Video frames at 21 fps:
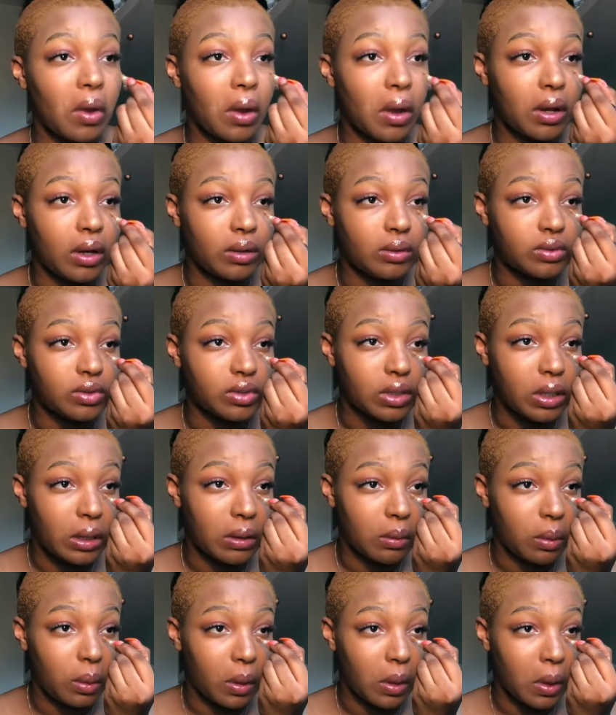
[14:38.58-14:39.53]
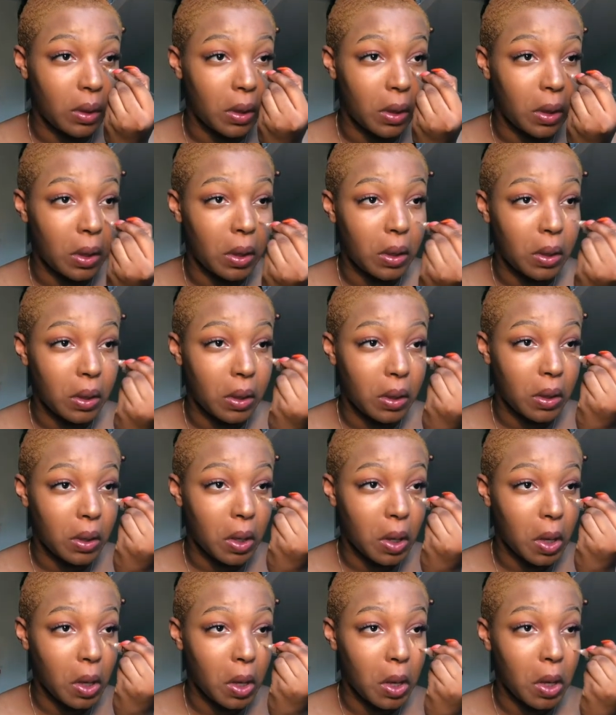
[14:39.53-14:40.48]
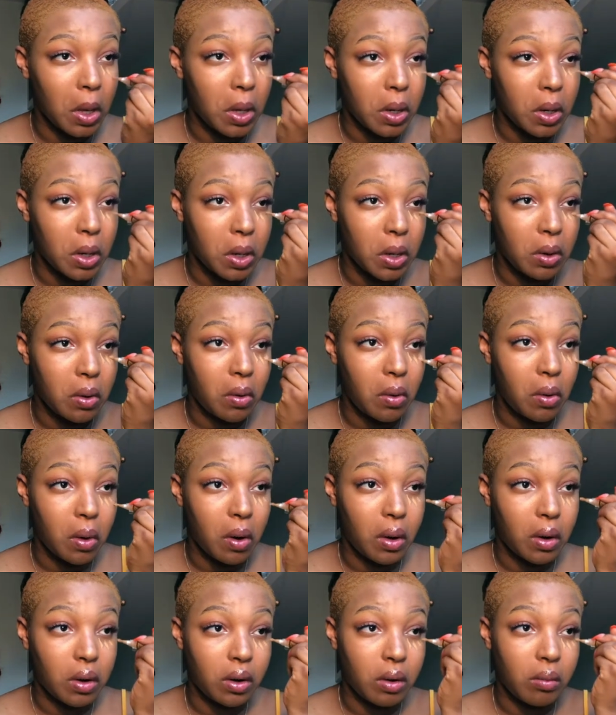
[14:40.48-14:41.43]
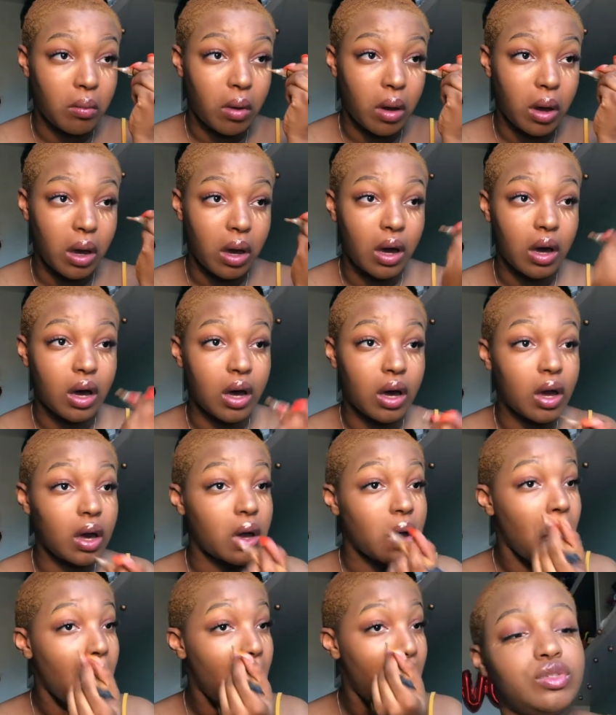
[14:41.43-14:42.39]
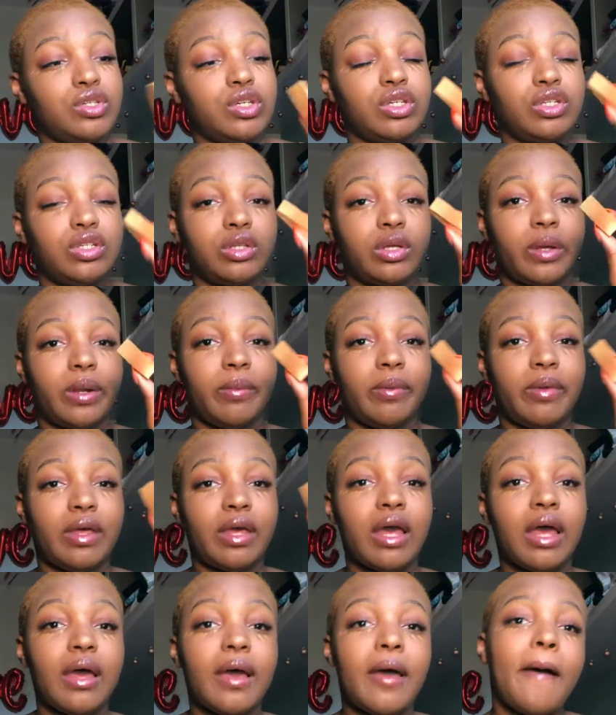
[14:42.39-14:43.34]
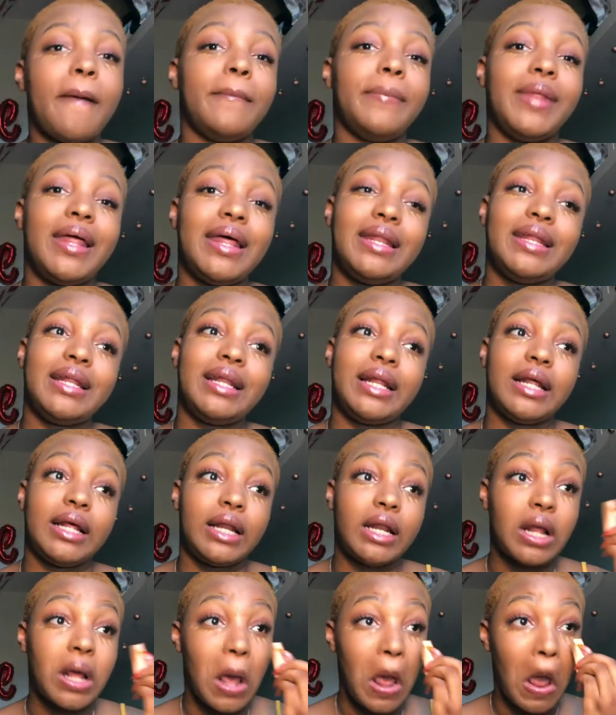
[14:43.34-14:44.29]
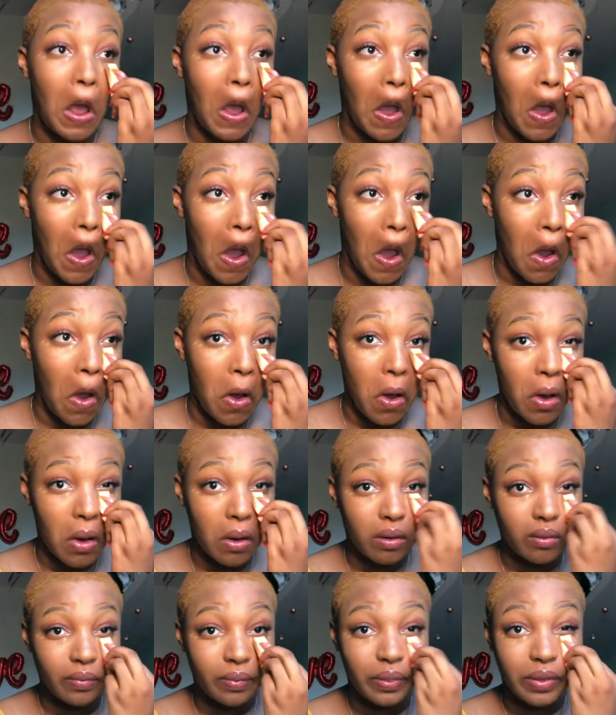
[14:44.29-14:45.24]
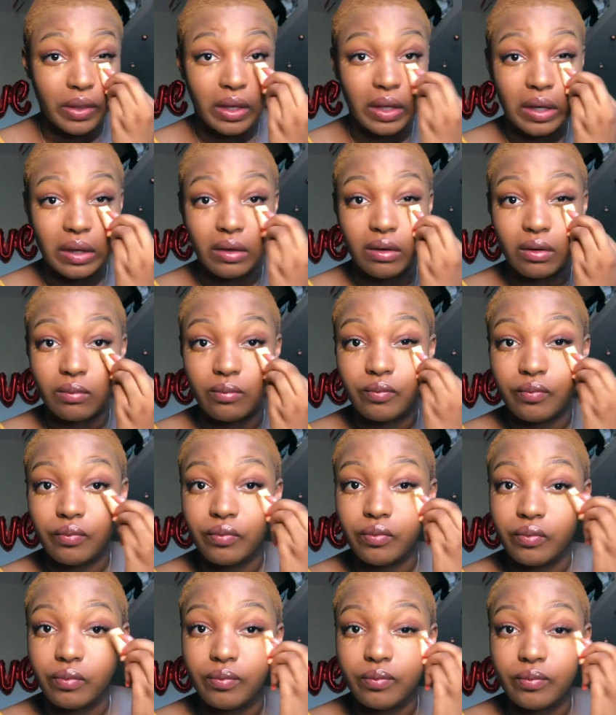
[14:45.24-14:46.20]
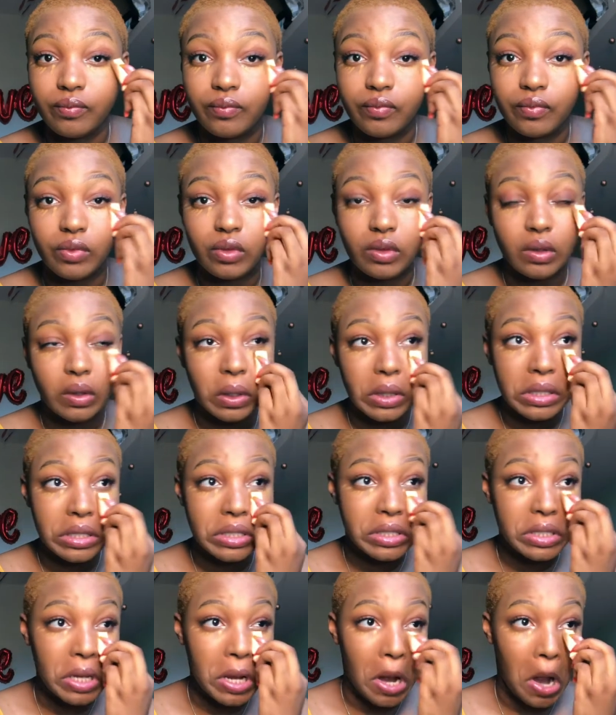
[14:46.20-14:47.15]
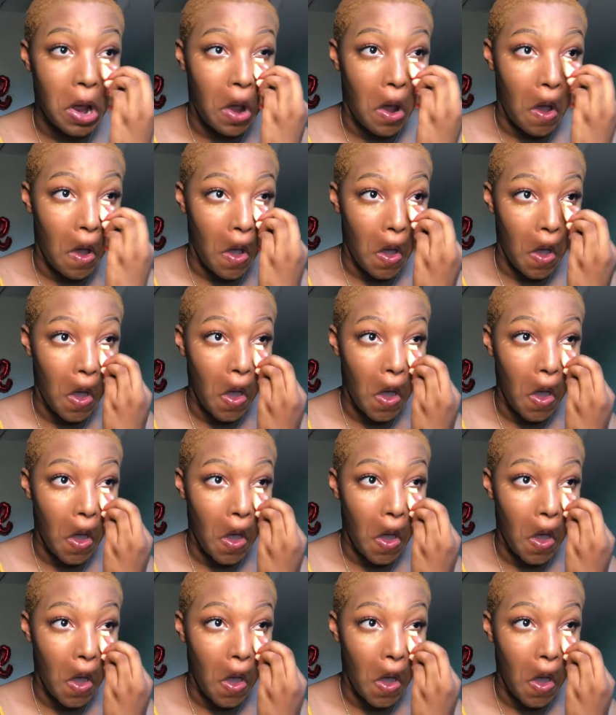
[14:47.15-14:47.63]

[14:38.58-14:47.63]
and I'm just gonna put a little under my eye. Just gonna be blending in the concealer.